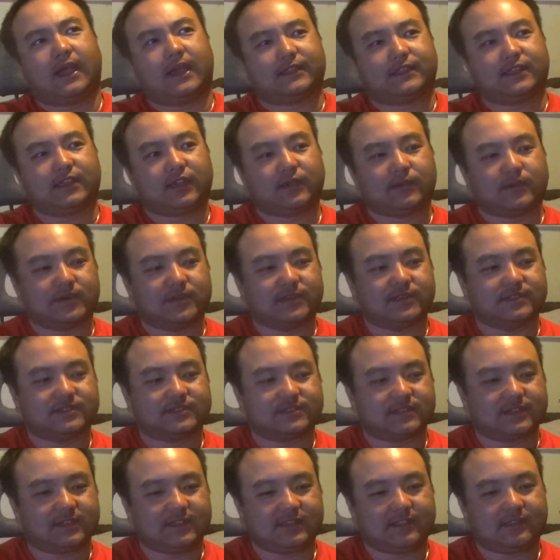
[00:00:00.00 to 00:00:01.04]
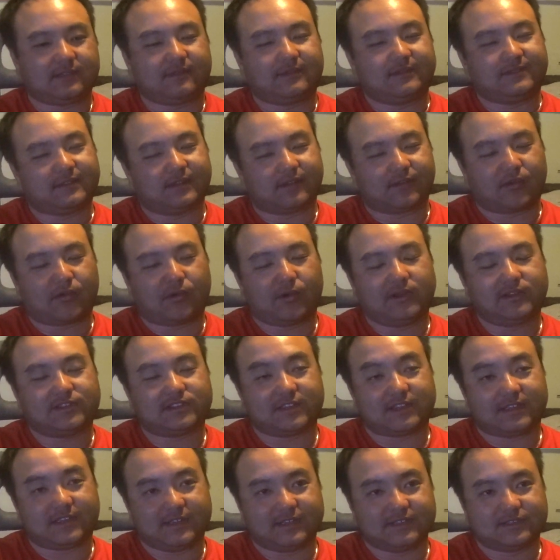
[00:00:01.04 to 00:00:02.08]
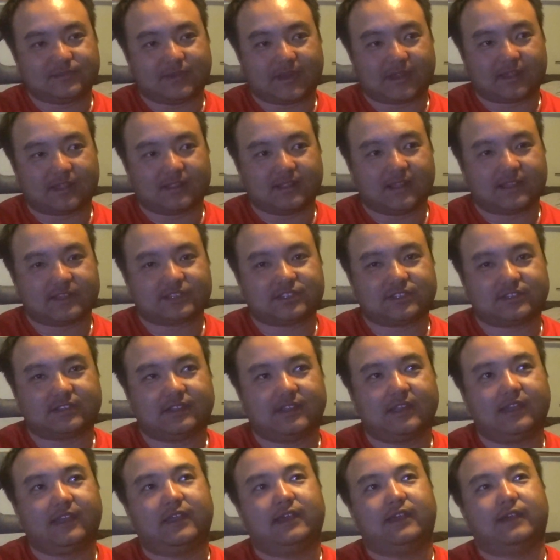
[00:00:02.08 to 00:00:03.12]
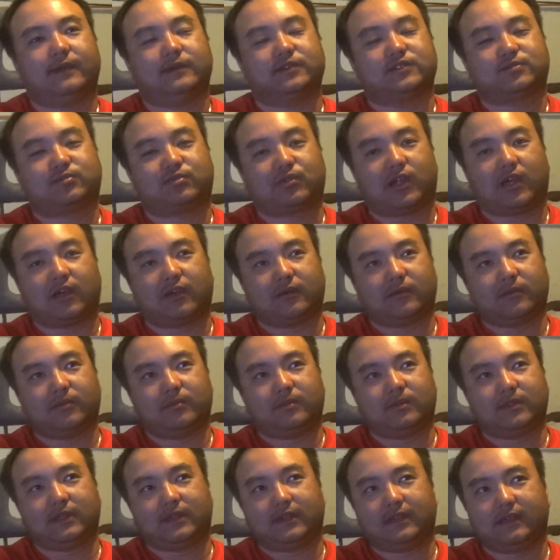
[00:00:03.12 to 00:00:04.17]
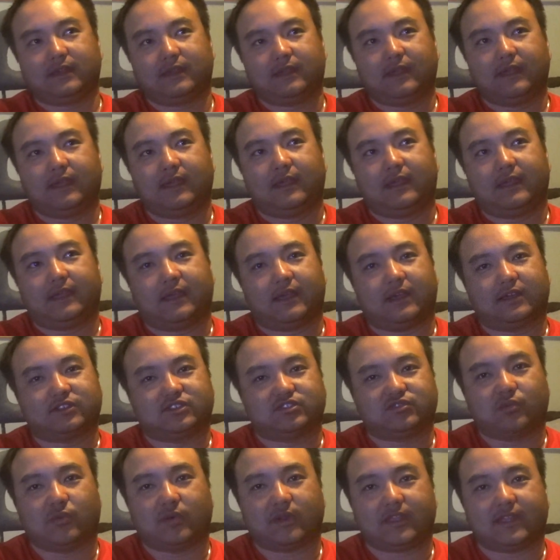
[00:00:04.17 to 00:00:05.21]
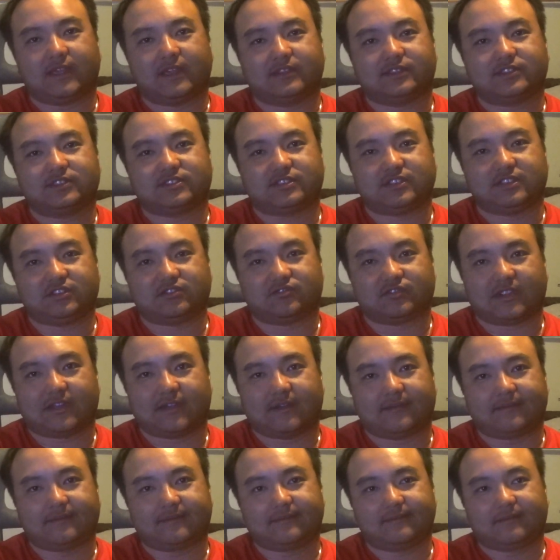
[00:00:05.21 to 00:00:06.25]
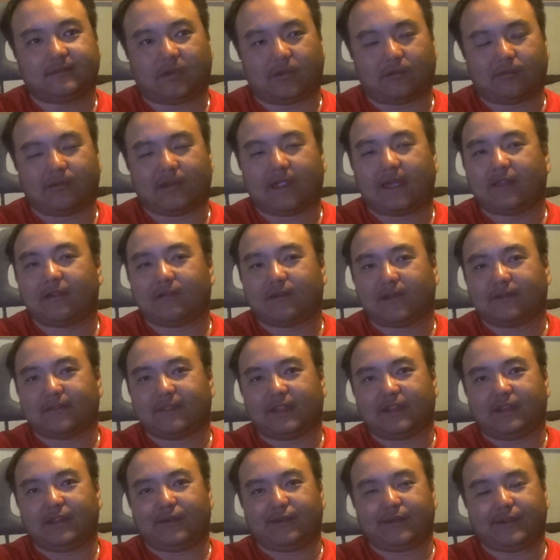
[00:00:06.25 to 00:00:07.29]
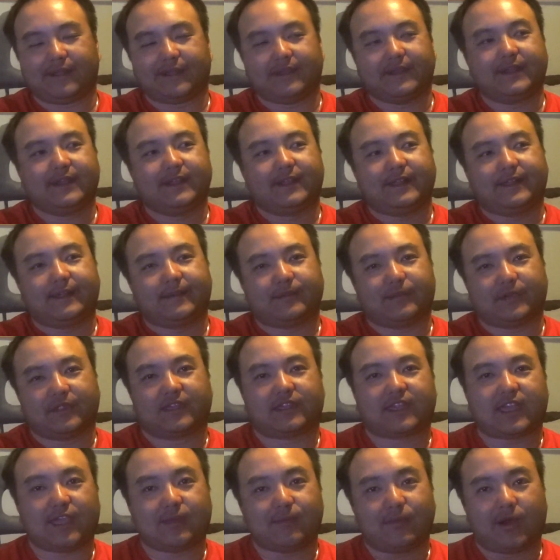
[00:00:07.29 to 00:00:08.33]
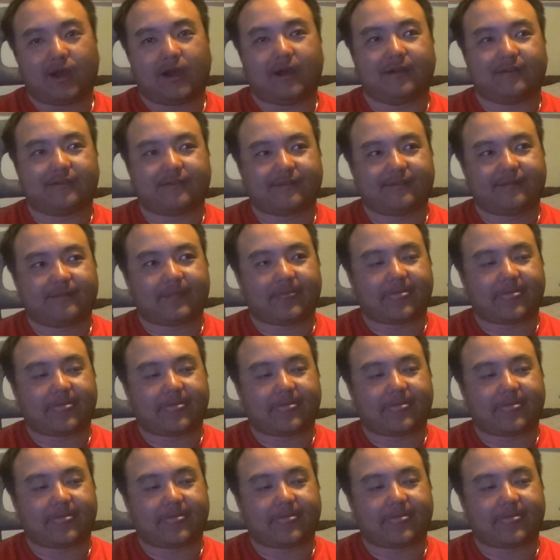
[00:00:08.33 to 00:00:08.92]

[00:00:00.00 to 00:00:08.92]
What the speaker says: I think it was, according to his recollection, it was probably a 20-inch sea trout, right around that area. But it came off.